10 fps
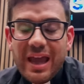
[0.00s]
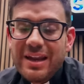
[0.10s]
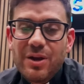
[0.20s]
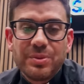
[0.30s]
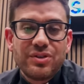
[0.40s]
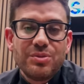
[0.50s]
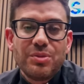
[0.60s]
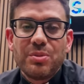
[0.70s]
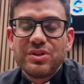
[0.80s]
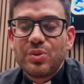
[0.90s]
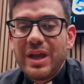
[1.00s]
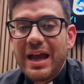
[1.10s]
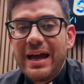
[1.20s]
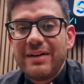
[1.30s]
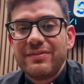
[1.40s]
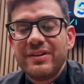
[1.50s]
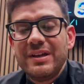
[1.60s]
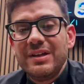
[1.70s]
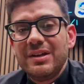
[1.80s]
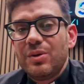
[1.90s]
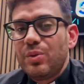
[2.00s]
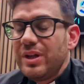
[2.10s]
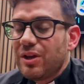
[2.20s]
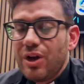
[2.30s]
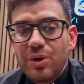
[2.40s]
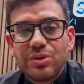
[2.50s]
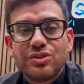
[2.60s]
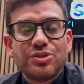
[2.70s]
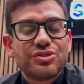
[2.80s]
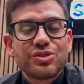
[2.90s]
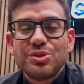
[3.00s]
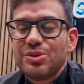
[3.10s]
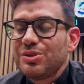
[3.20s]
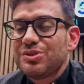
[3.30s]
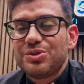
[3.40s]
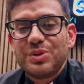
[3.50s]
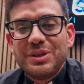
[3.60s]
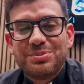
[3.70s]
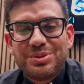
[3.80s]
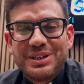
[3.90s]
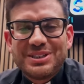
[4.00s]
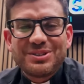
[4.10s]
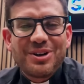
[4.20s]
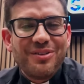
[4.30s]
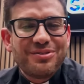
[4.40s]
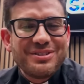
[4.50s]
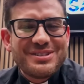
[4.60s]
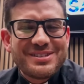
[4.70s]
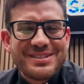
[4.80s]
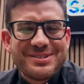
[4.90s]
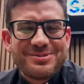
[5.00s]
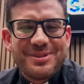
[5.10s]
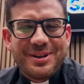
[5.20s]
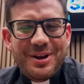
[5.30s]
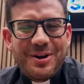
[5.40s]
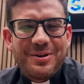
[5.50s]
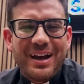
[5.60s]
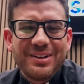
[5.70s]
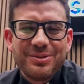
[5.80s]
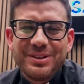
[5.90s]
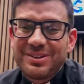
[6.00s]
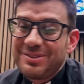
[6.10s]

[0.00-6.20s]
Any opportune moment we have, we'll go to schools, we preach at conferences, we go and we